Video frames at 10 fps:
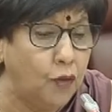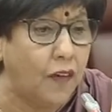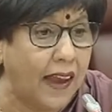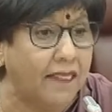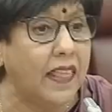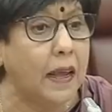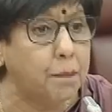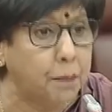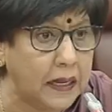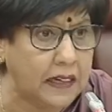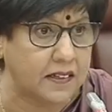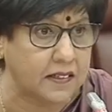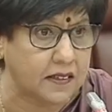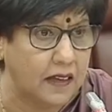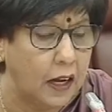and we move at their
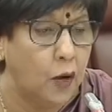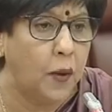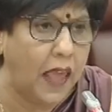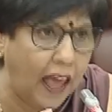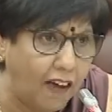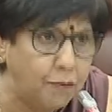pace.